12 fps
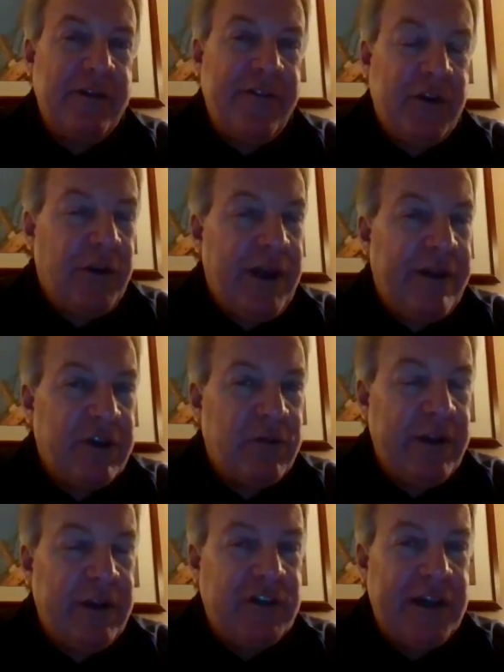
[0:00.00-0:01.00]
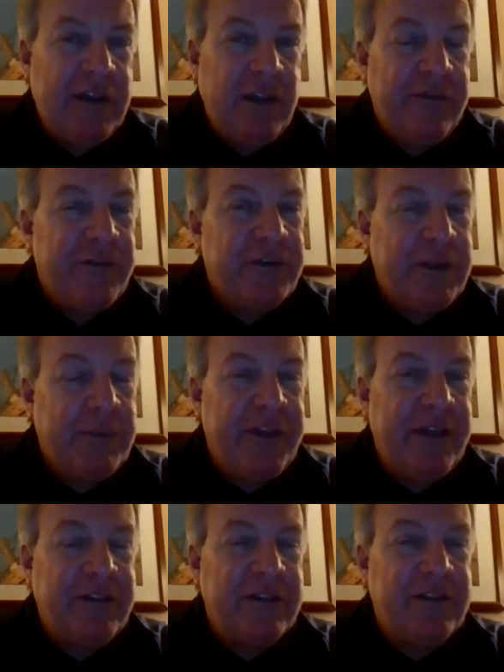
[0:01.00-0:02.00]
If you don't have a creek channel, look for
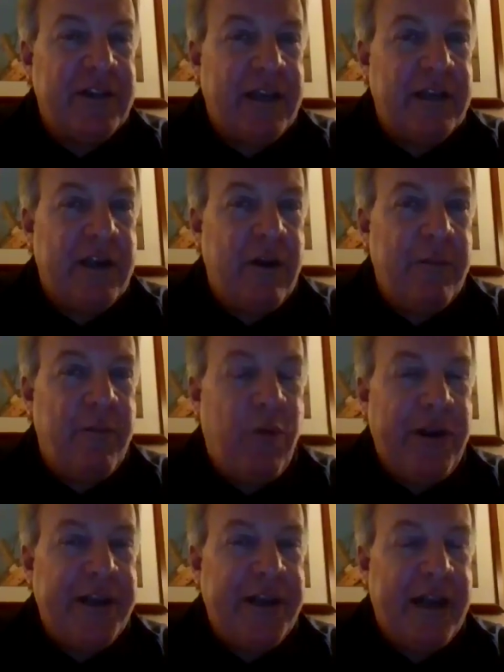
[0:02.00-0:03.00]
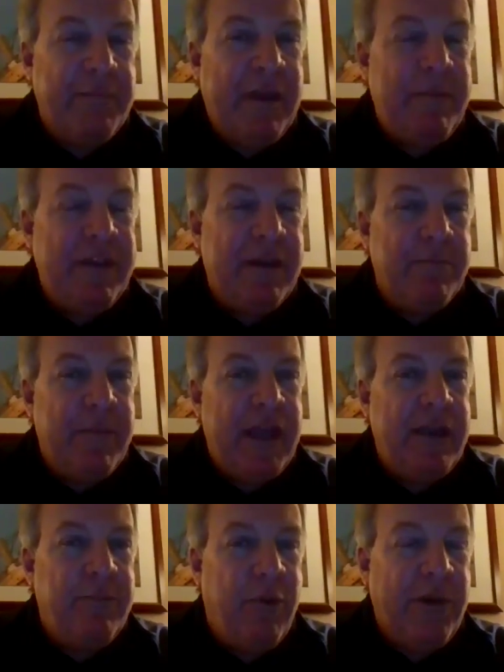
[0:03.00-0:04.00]
something as a secondary point, not maybe a
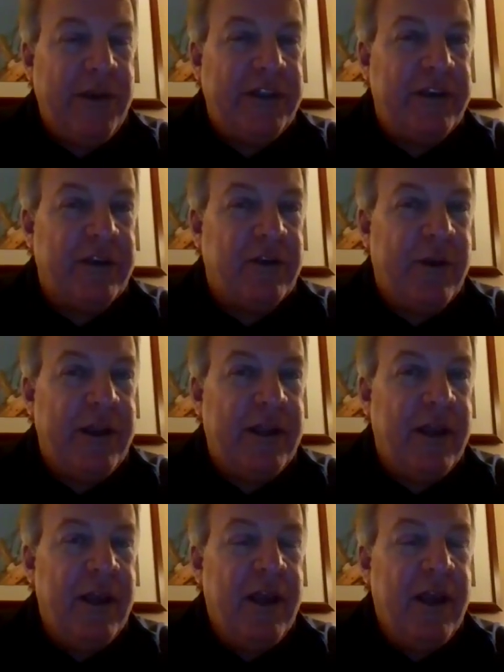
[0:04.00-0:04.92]
main point in the creek,